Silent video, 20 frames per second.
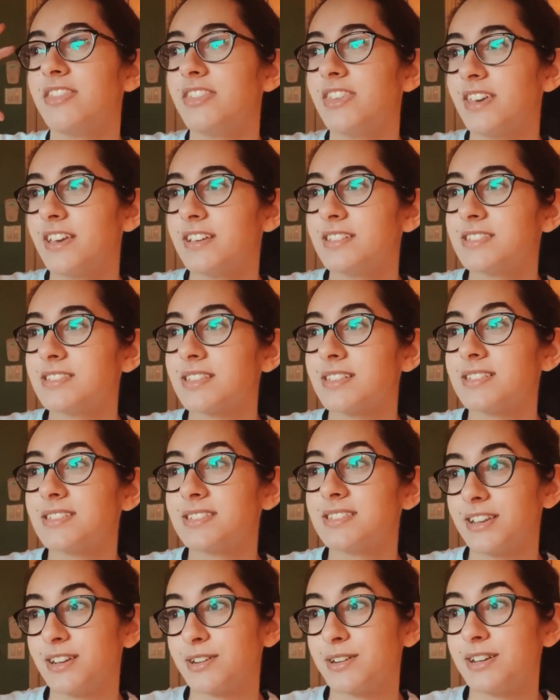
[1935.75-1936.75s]
This
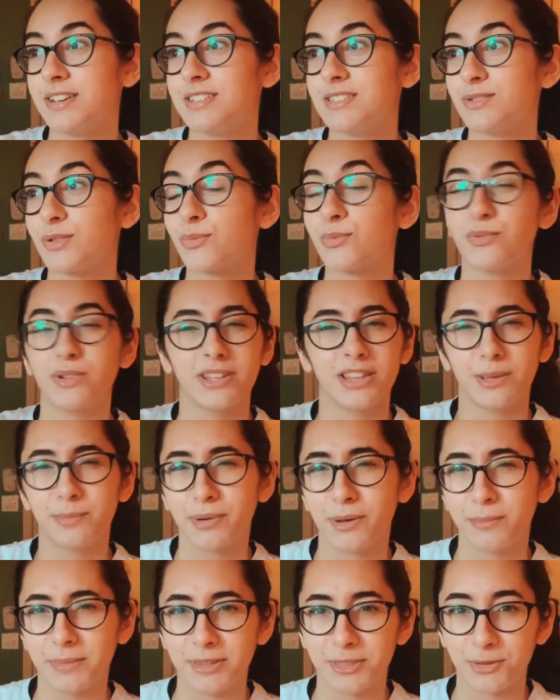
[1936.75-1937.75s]
series really
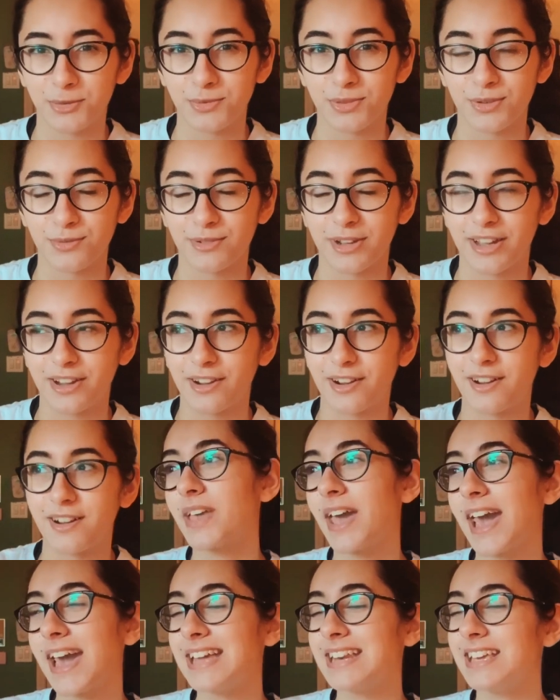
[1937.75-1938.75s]
put me through the
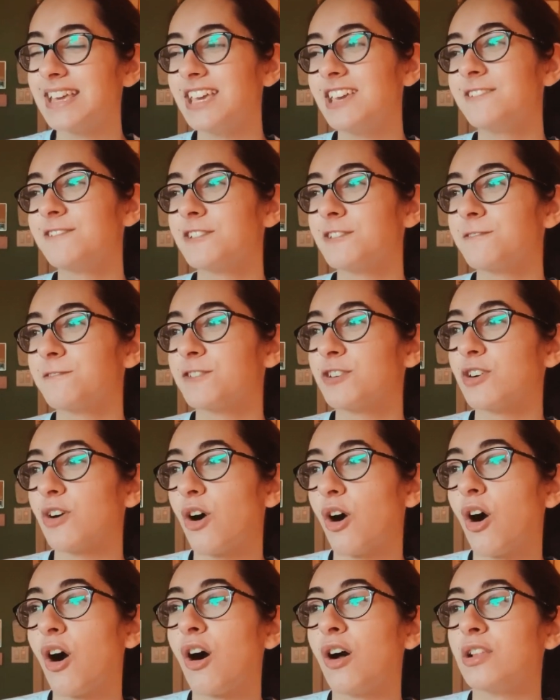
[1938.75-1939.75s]
ringer, and even for
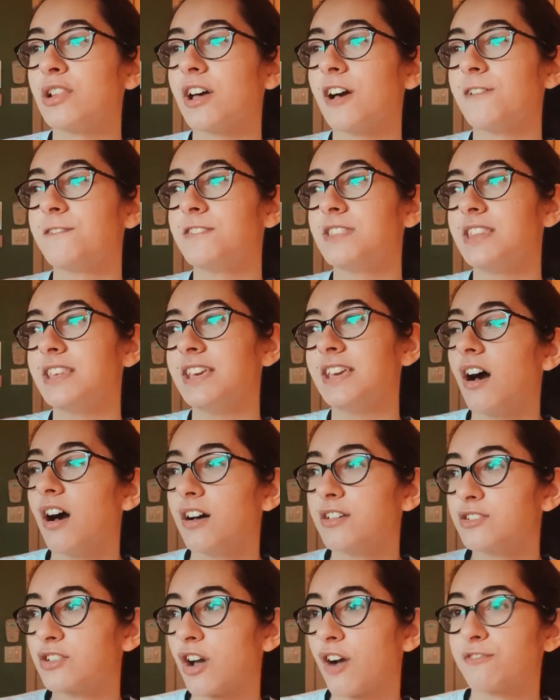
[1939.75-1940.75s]
all of the
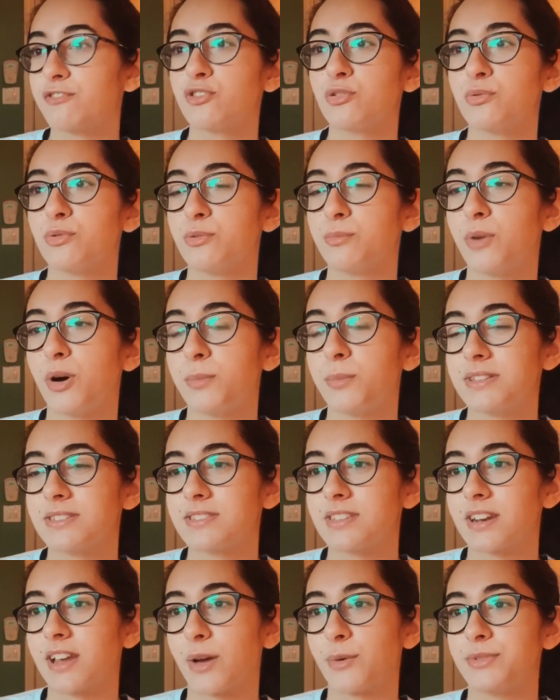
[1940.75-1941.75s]
uncomfortable moments
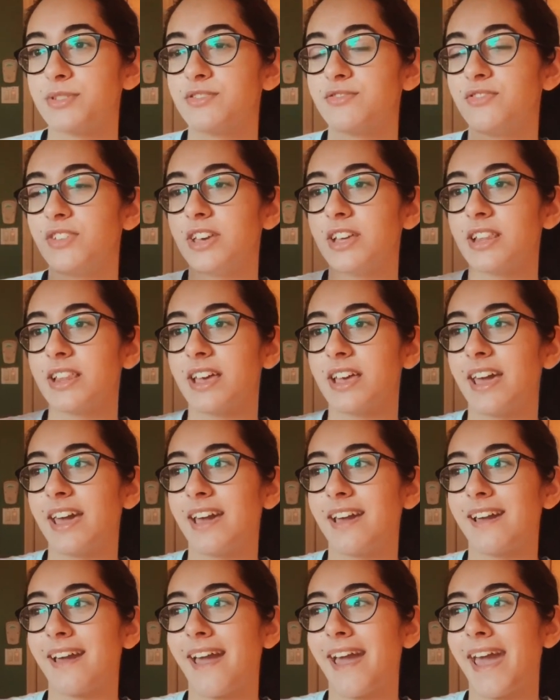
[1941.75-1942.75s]
that I was
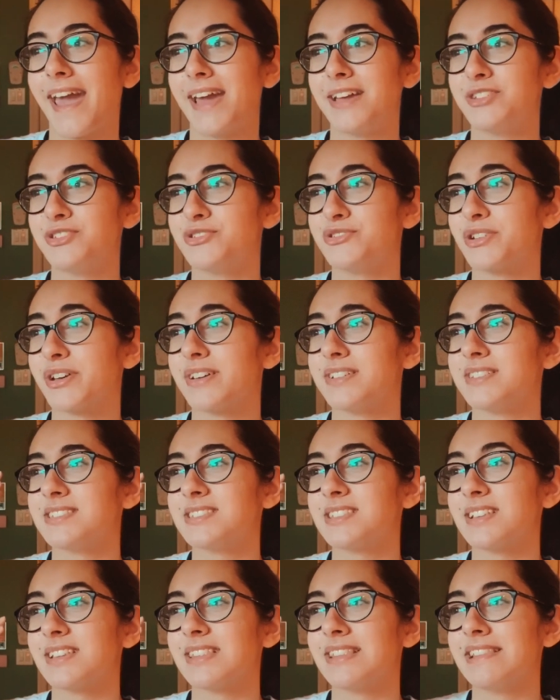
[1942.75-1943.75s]
feeling and
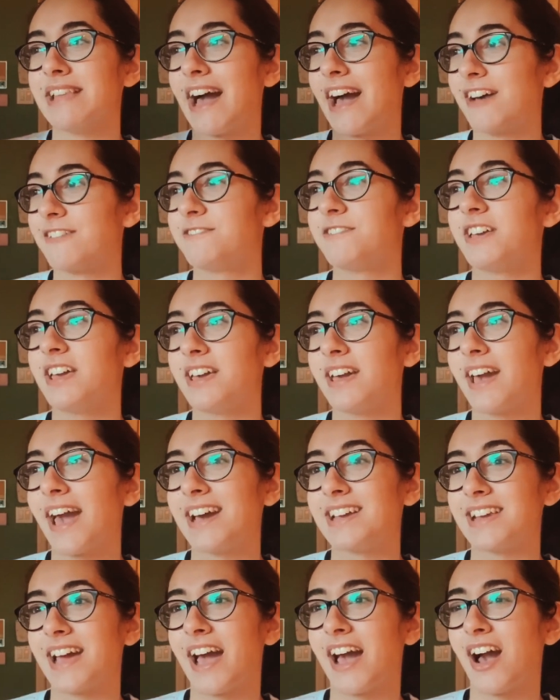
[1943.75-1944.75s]
just laughing
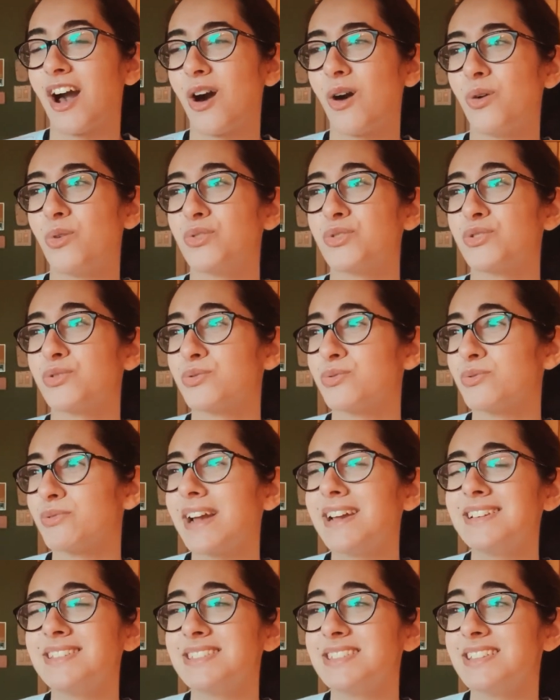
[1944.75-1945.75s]
at how
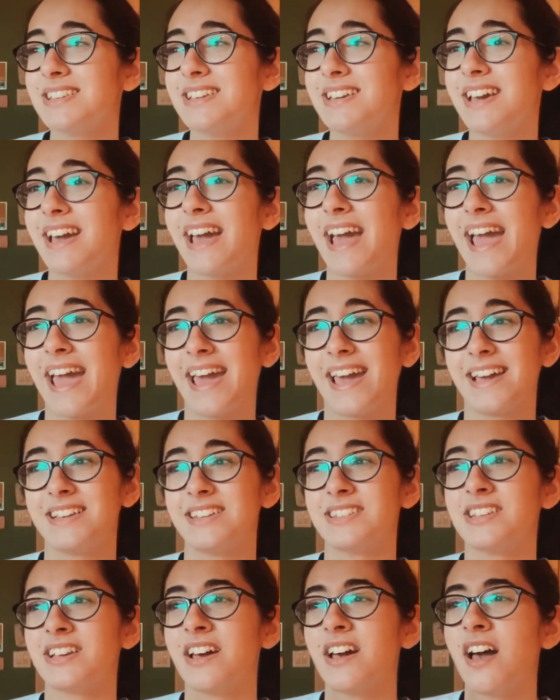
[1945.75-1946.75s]
crazy
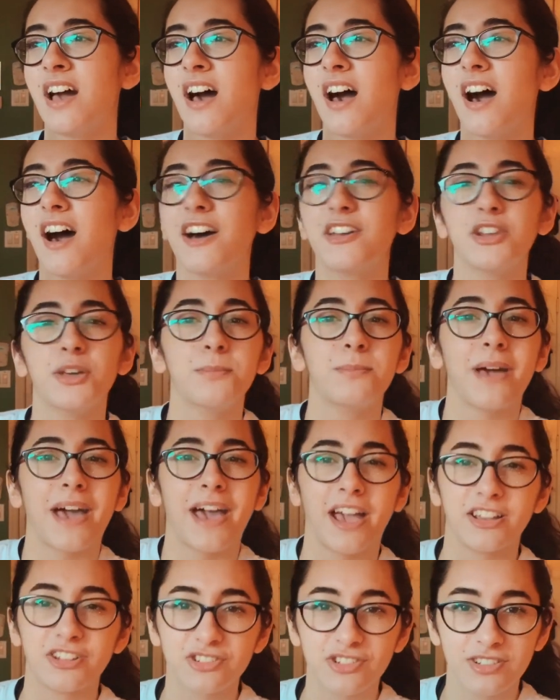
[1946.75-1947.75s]
and
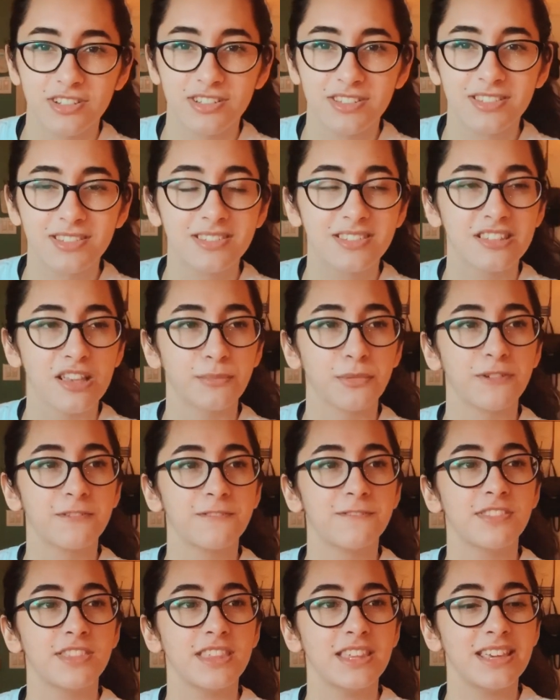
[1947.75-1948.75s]
unabashed some
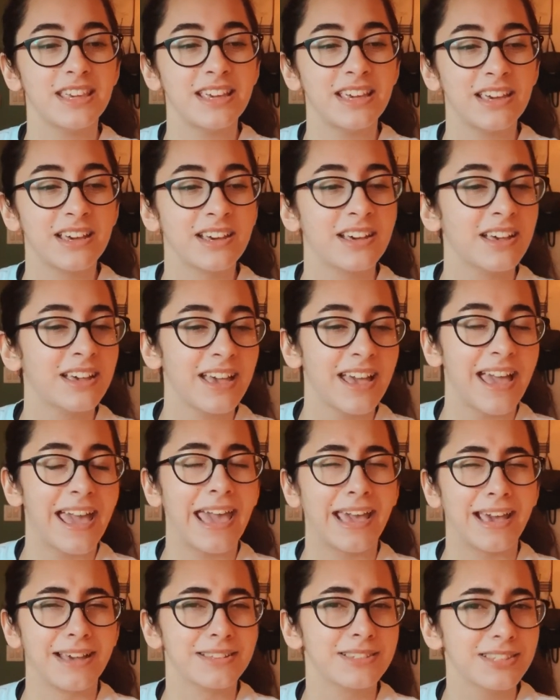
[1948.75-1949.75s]
of the
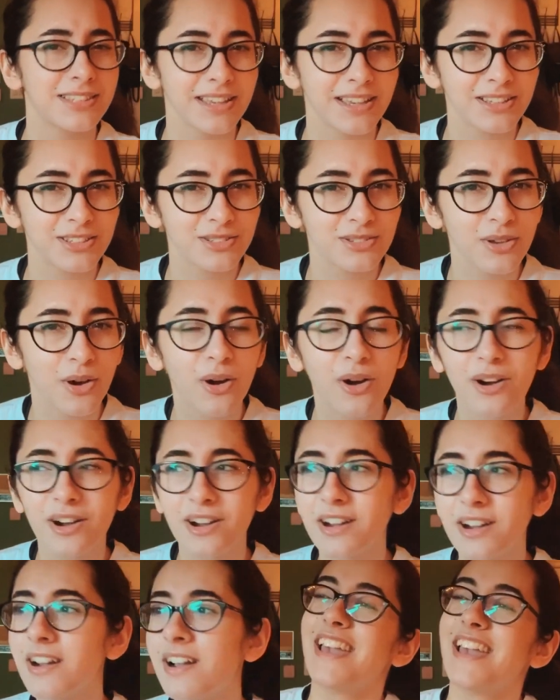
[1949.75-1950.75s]
antics
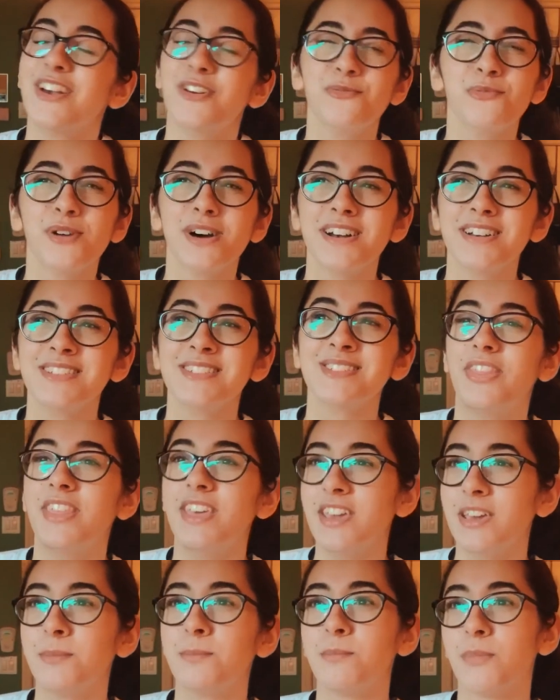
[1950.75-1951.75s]
are, it was
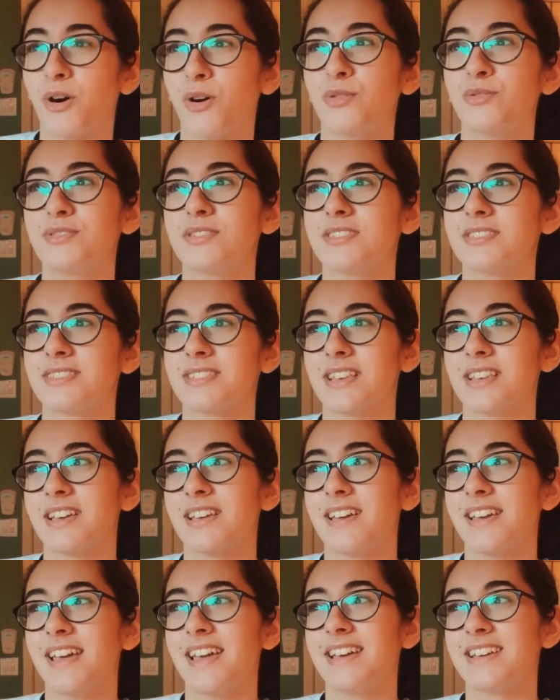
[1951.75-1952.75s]
the most
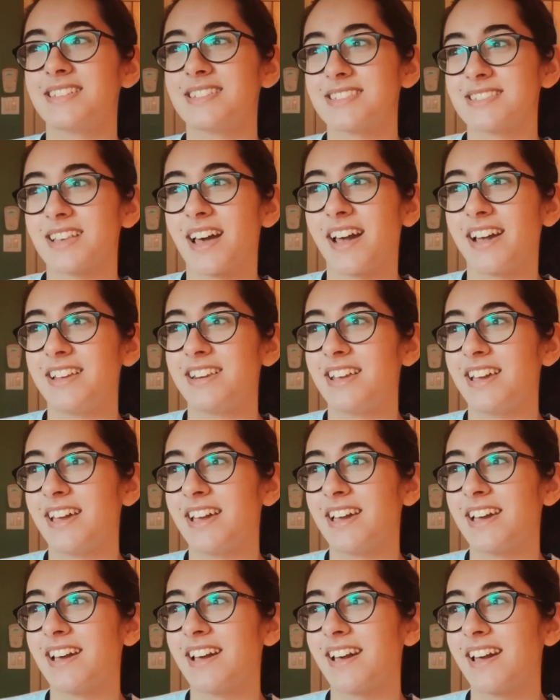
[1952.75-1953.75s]

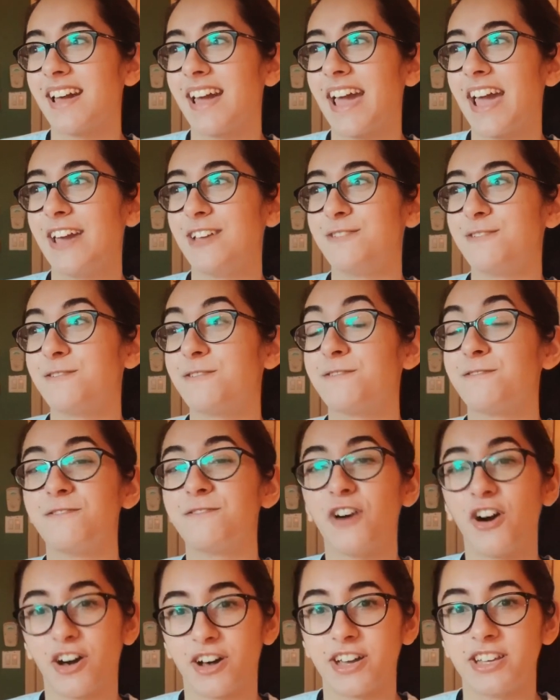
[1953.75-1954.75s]
exciting and
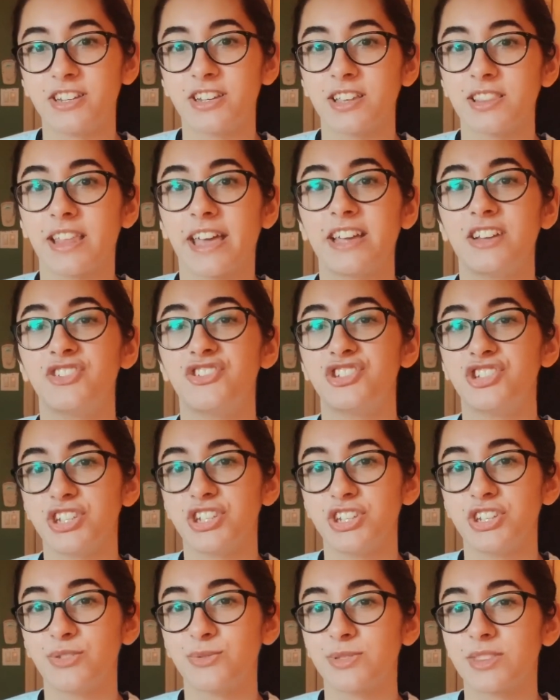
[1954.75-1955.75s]
fun, like
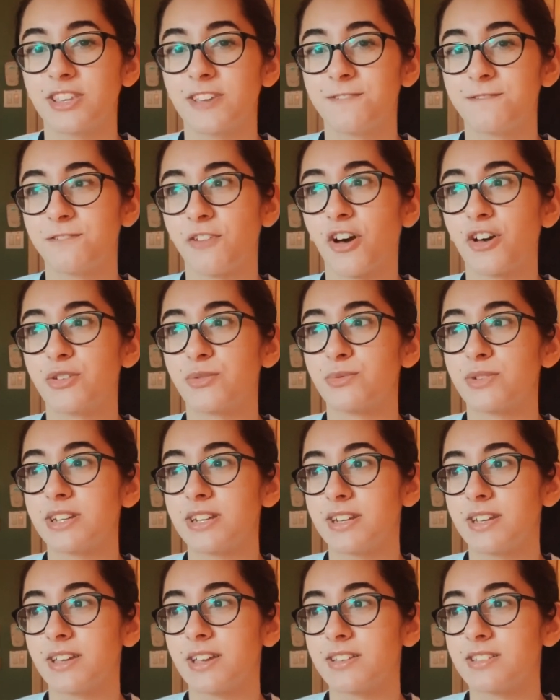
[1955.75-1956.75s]
genuinely fun
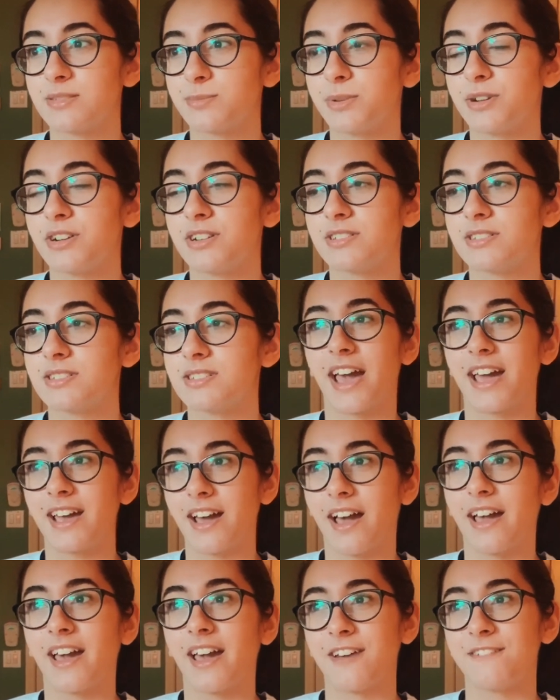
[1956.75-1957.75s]
reading experiences that
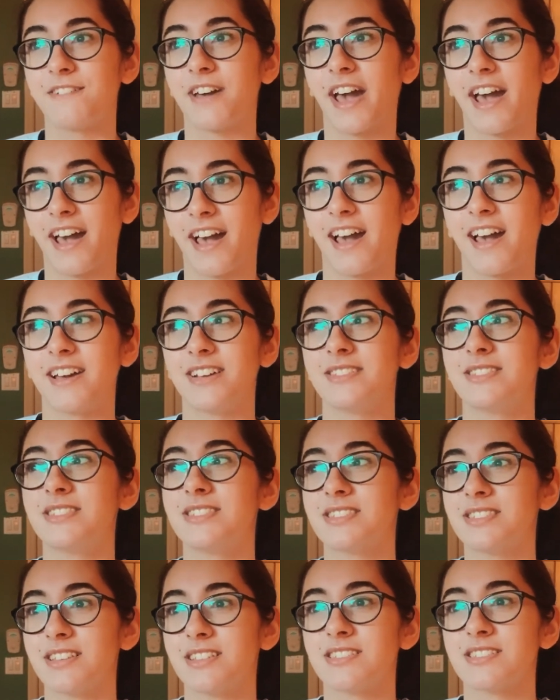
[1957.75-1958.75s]
I have had
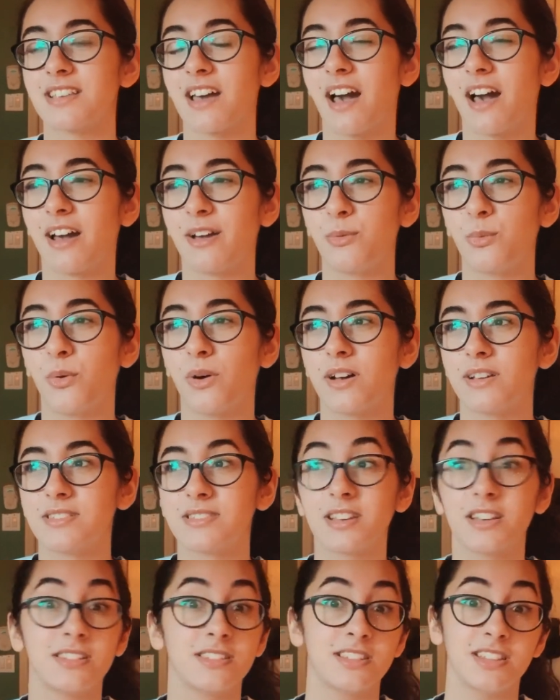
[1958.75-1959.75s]
since I was
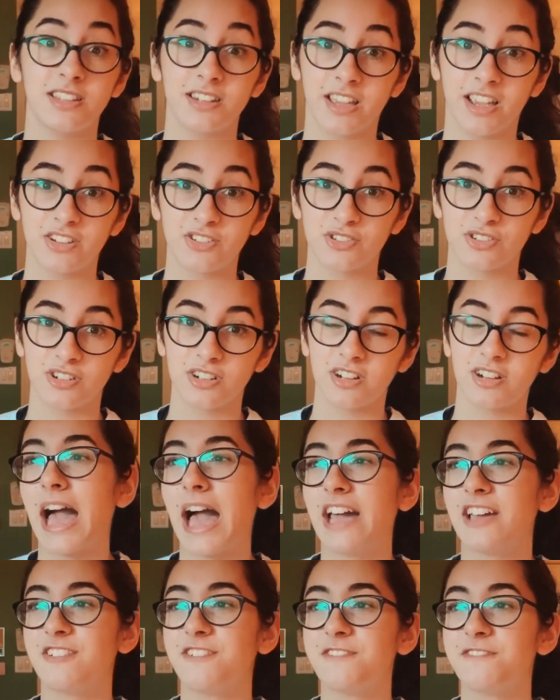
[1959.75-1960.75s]
a teenager.
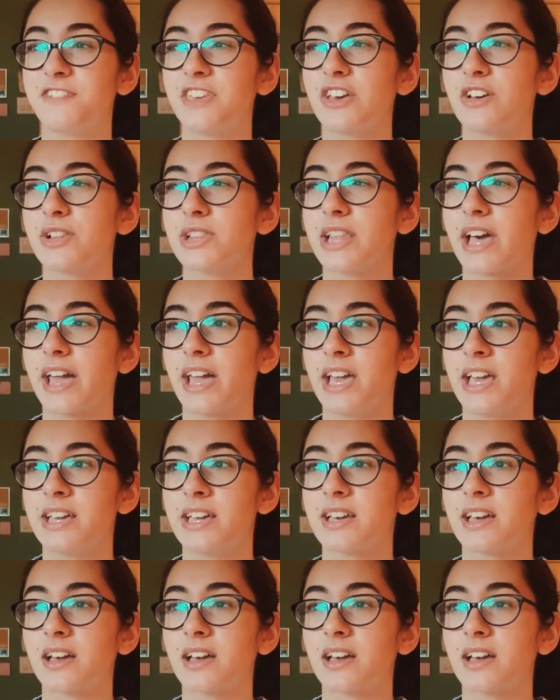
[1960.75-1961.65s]
I feel like